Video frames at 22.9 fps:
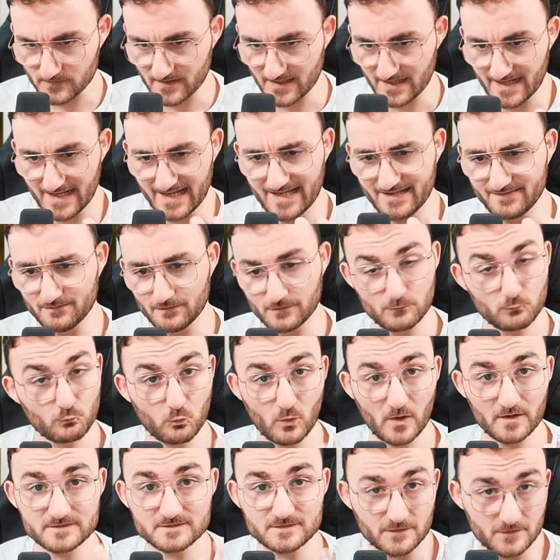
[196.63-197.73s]
and
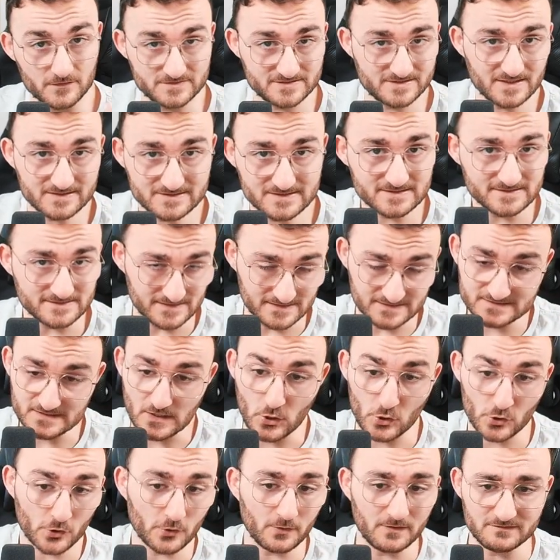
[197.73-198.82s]
what the statistics
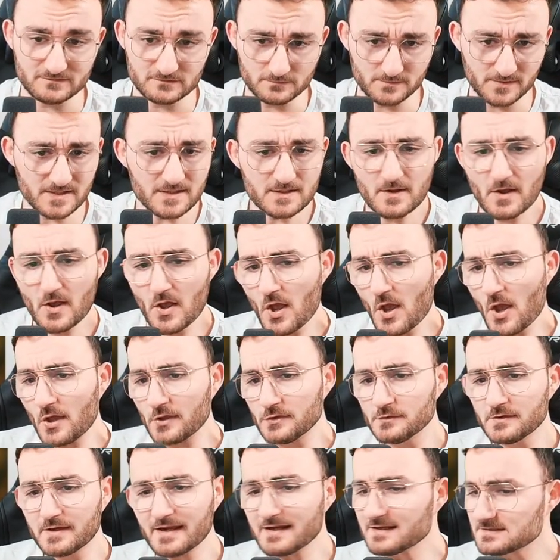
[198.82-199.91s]
are going to be,
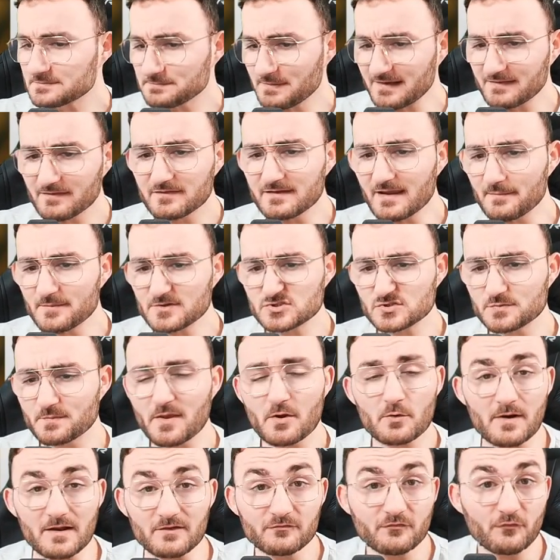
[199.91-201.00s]
you can expect the damage to be
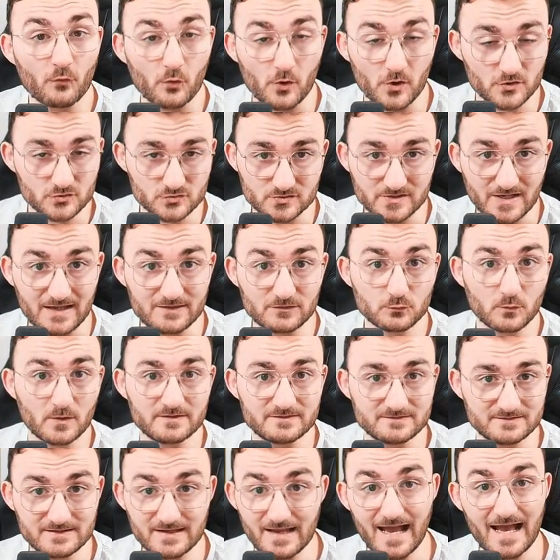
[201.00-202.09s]
around
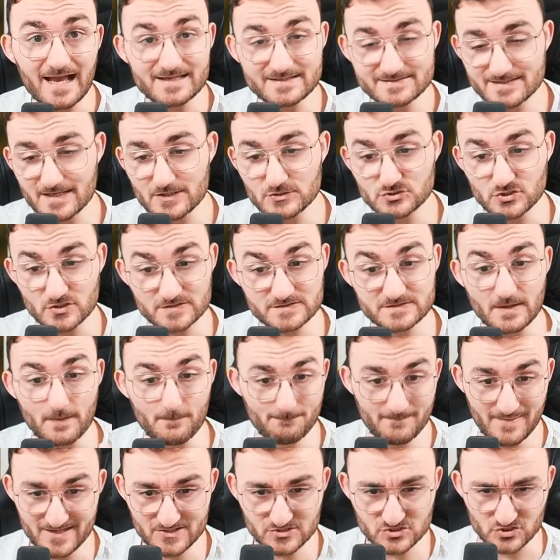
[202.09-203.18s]
420 as just
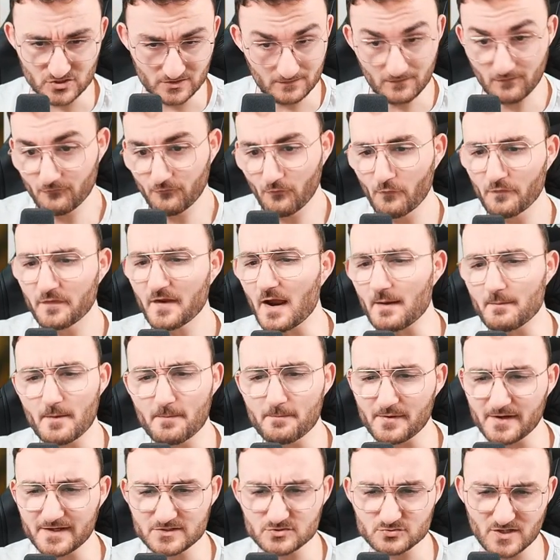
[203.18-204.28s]
mentioned. For the armor
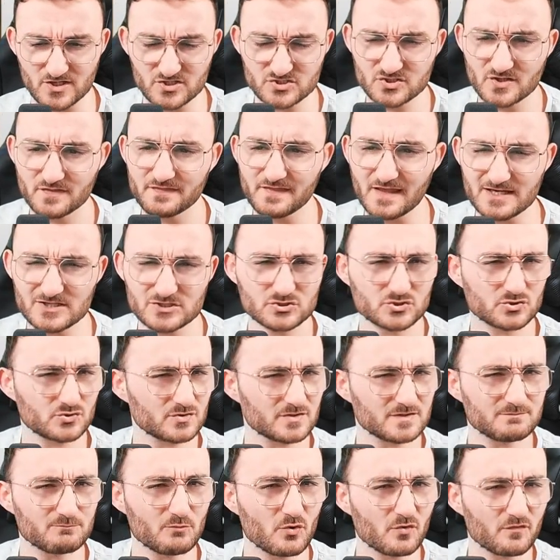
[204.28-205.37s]
penetration, they
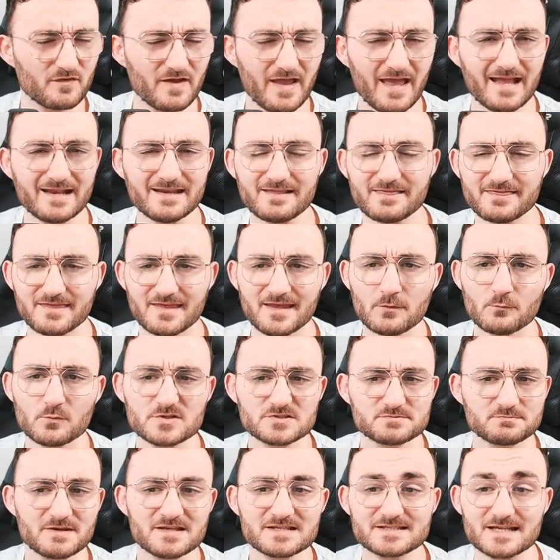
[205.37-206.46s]
shouldn't move anything,
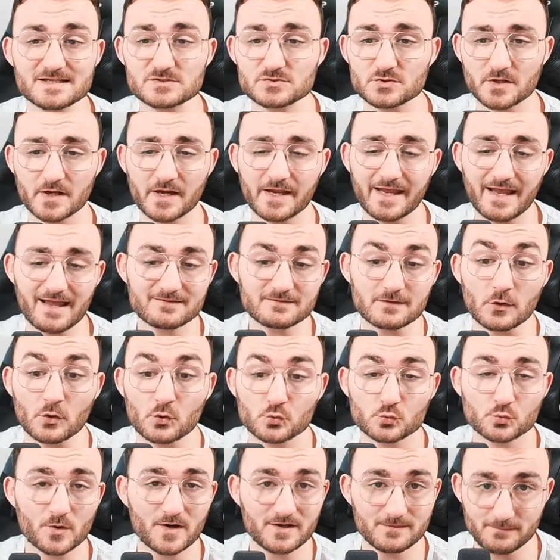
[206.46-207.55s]
which means that you're going to get
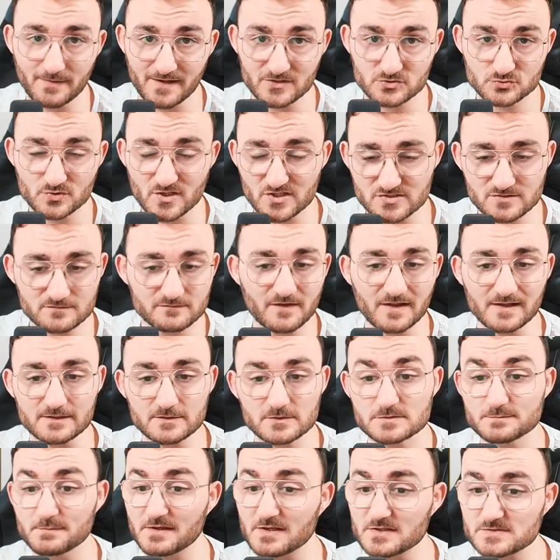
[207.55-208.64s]
great penetration
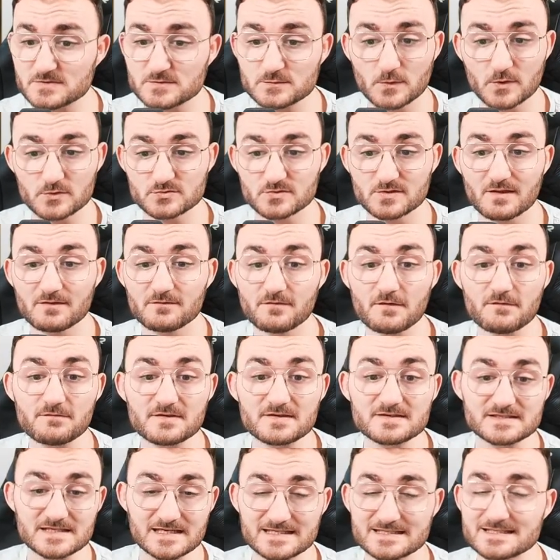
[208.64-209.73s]
values because
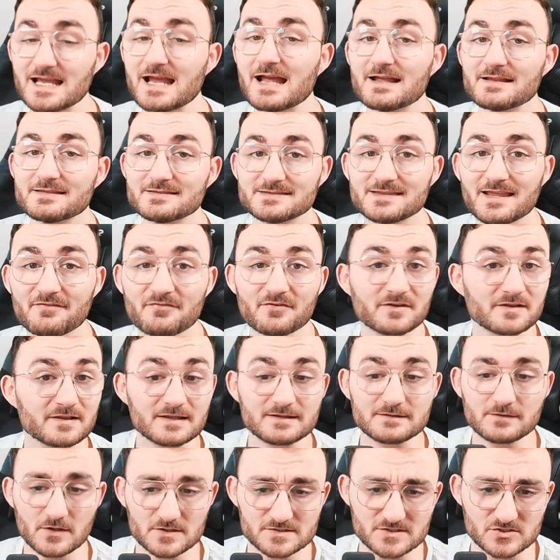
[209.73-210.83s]
256 definitely
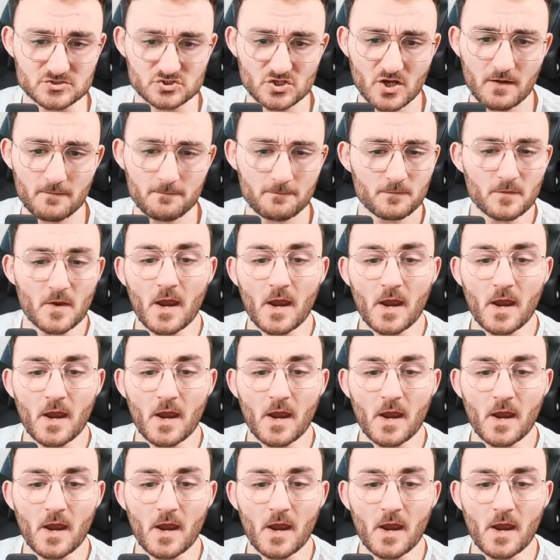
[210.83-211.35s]
does the job.